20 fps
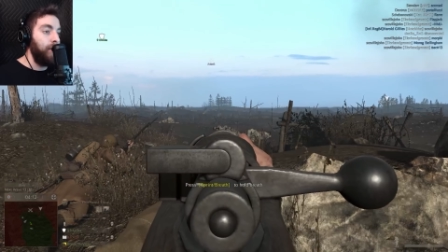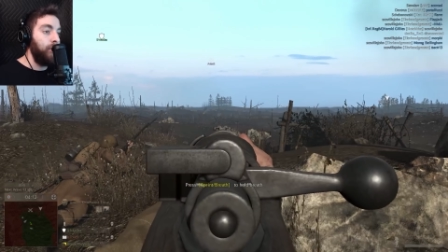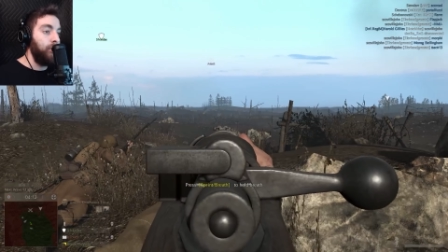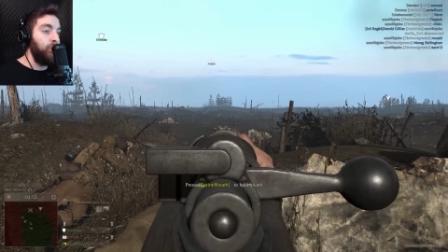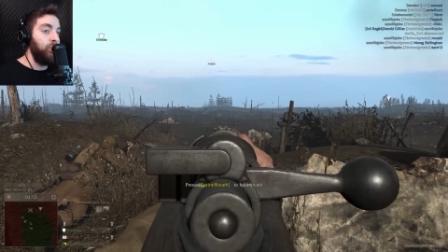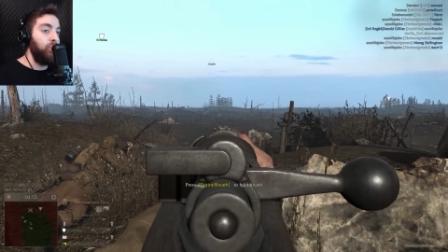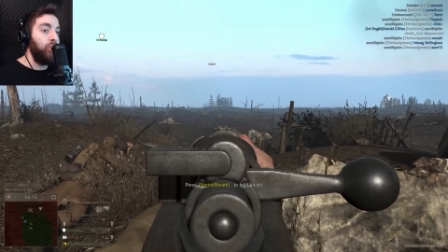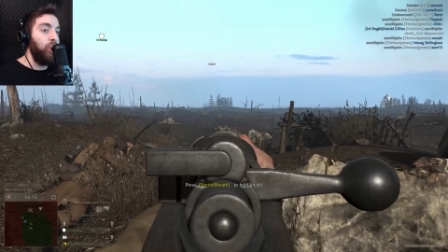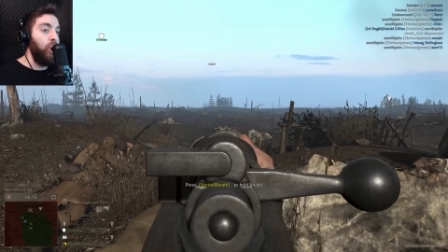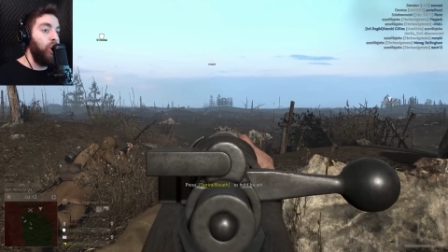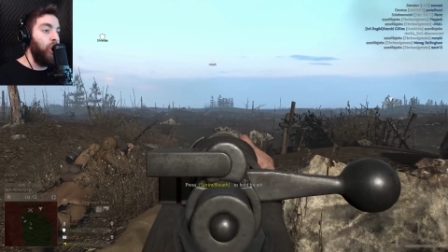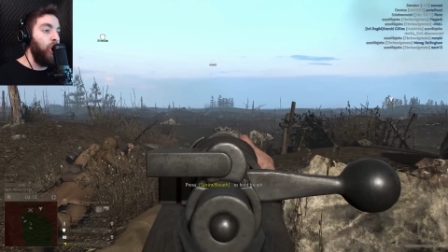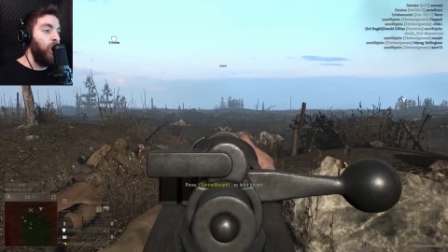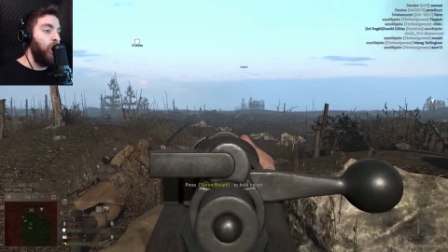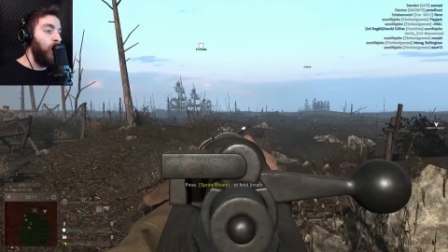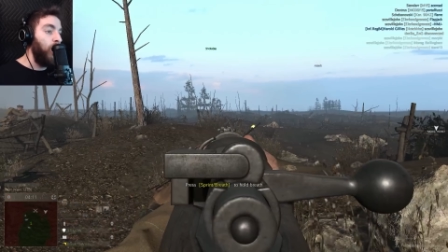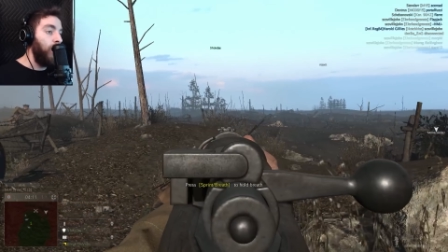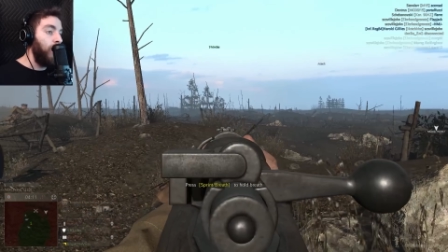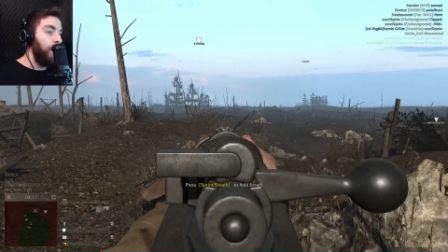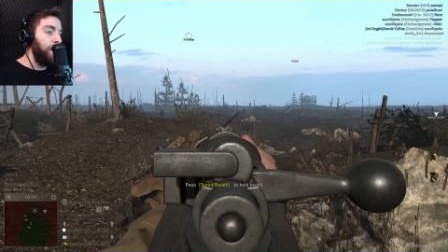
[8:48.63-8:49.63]
Sir,
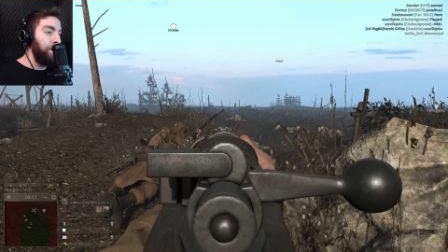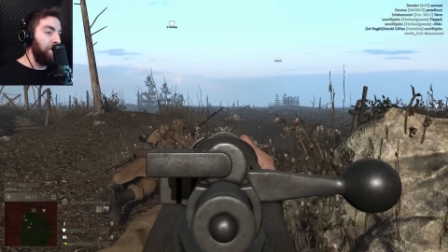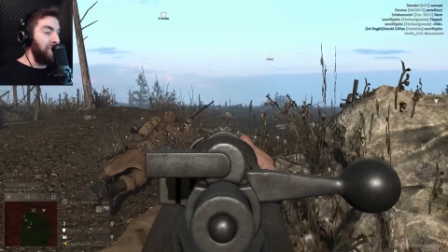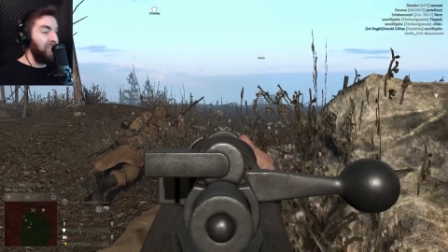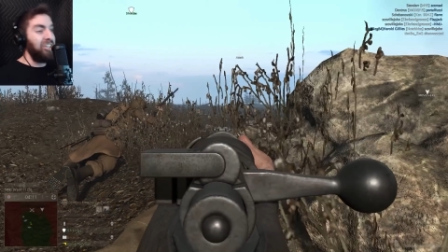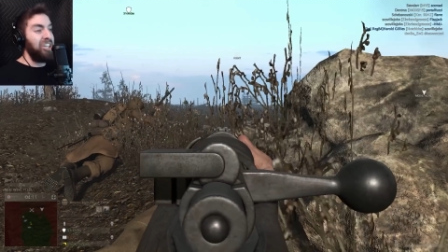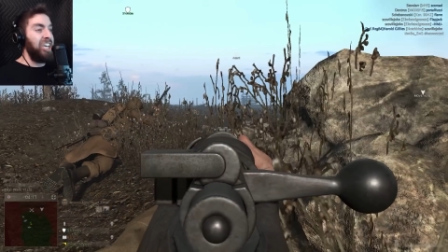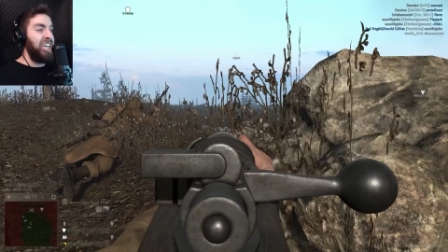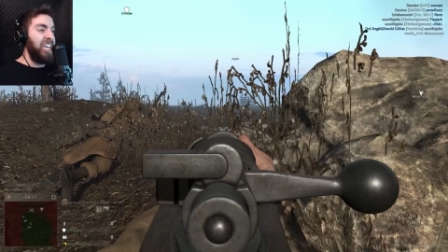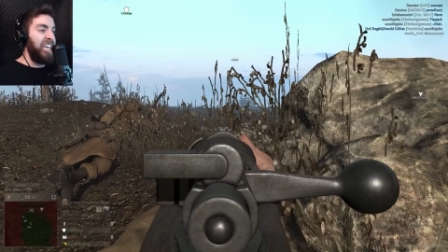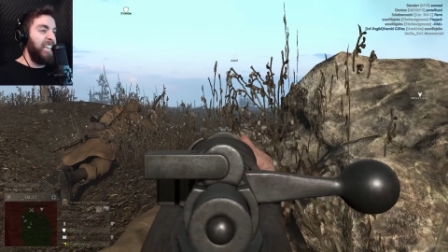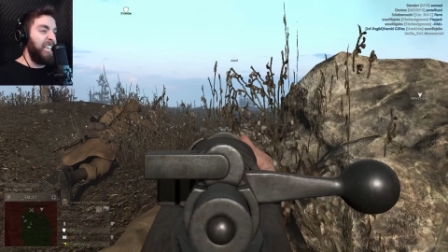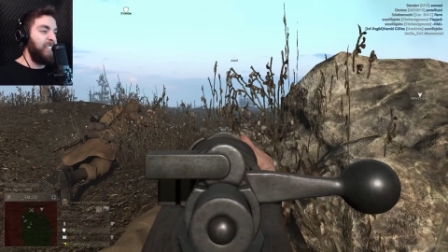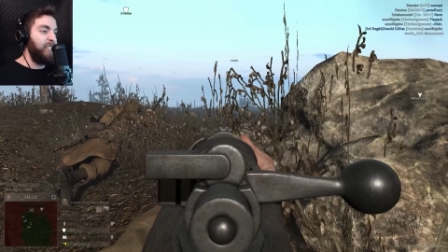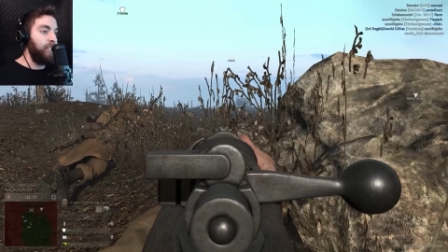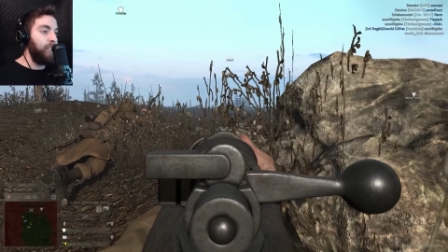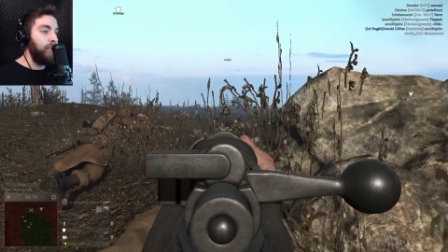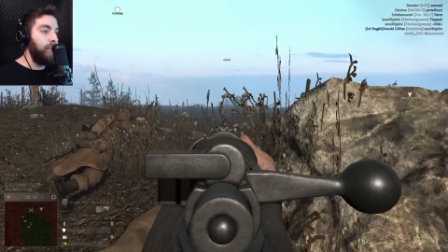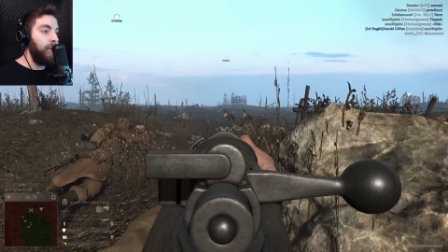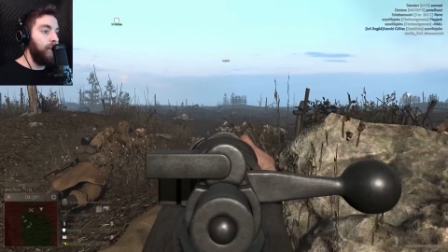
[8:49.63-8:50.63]

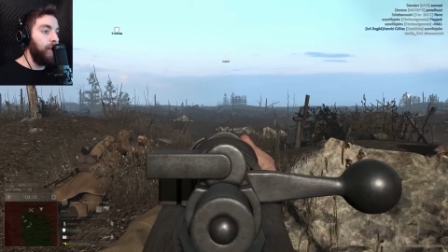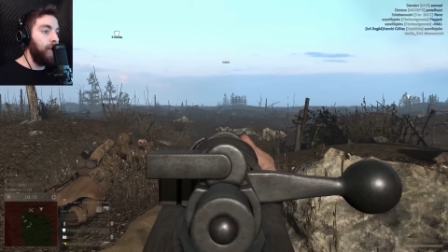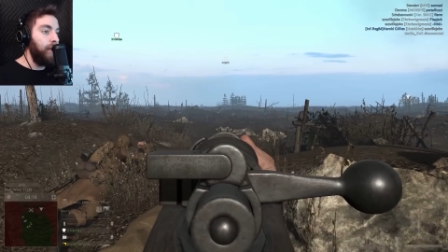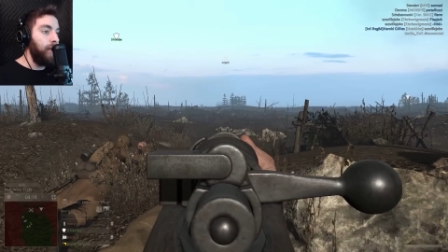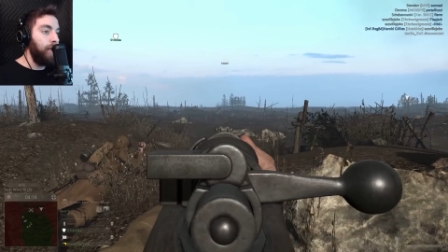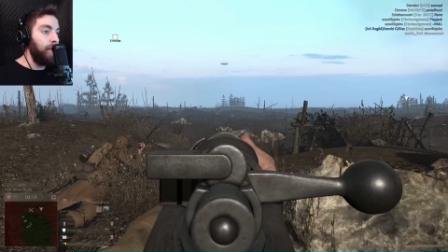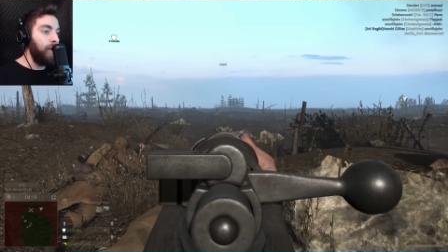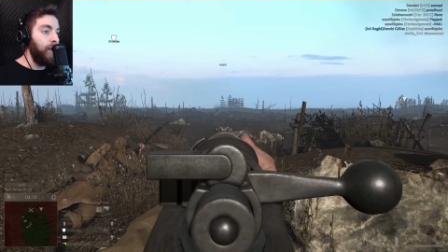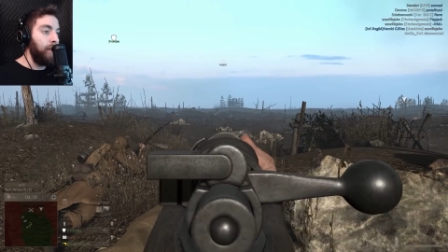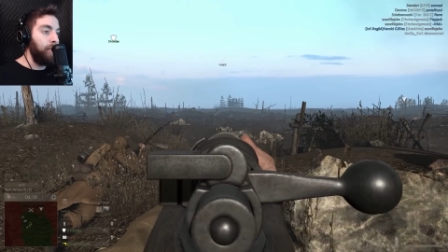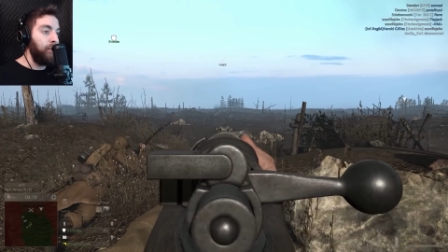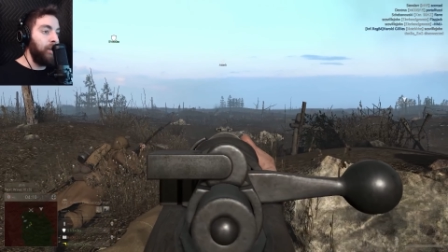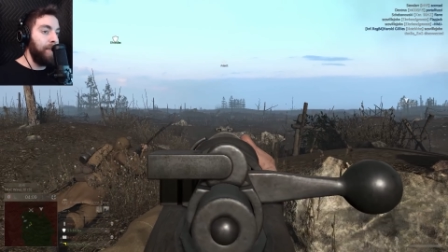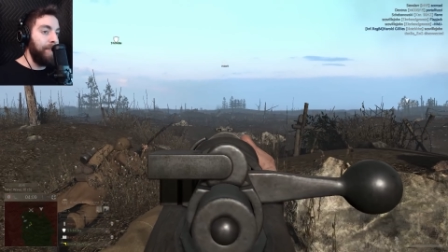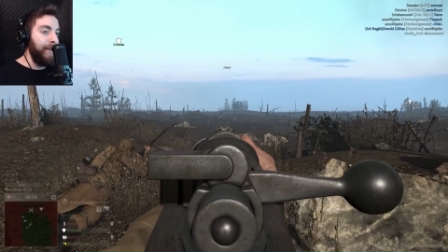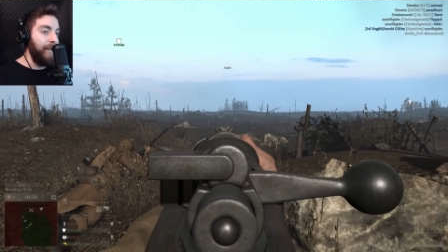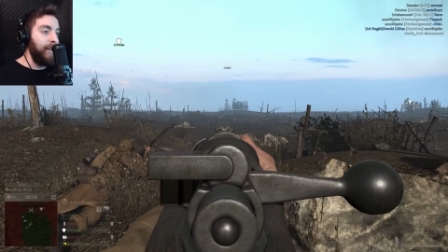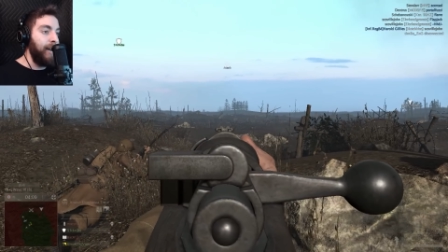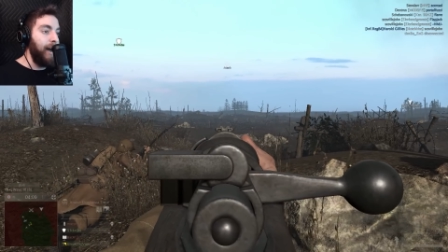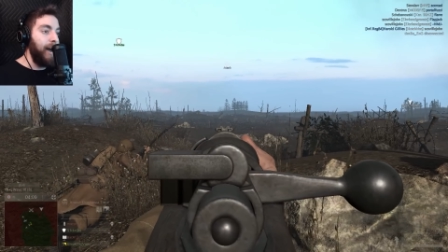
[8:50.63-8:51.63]
please. I'm trying to
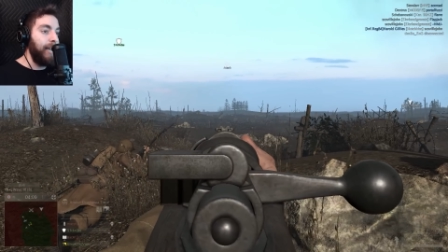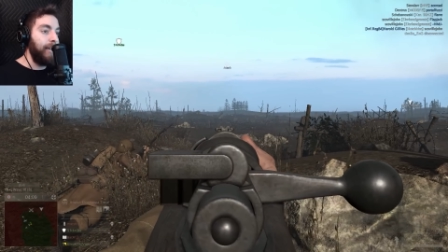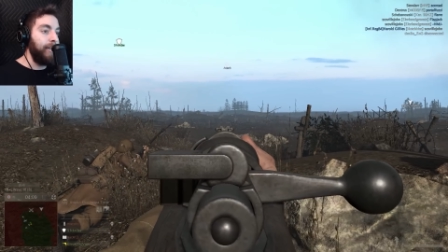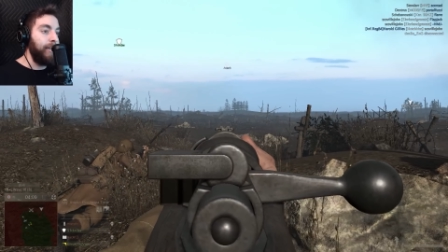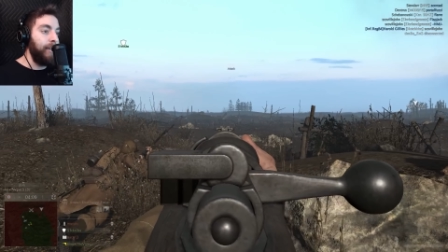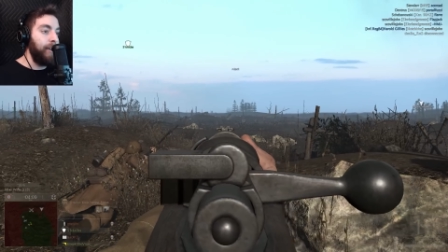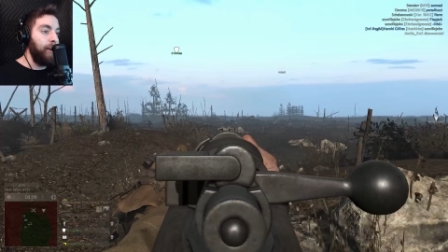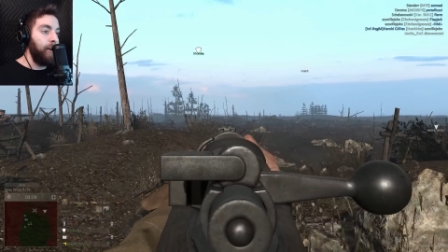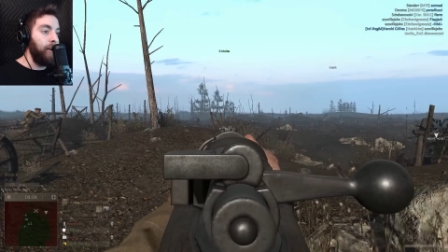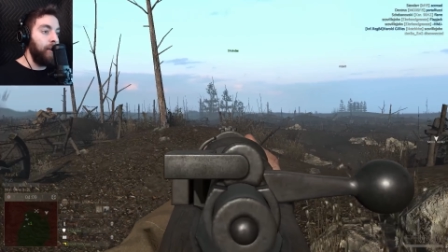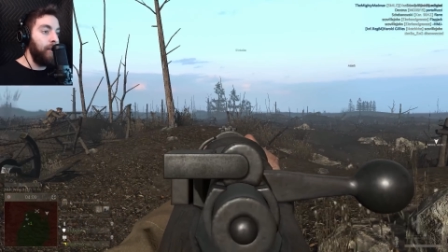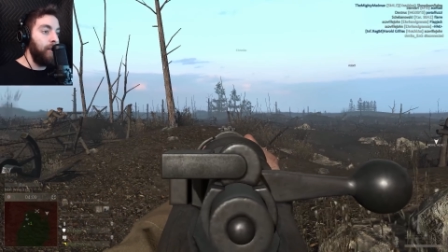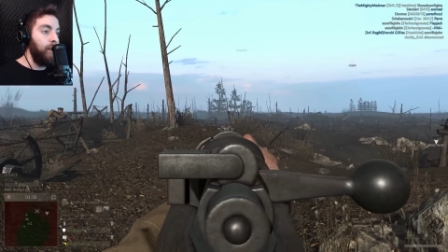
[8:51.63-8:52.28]
be kind here.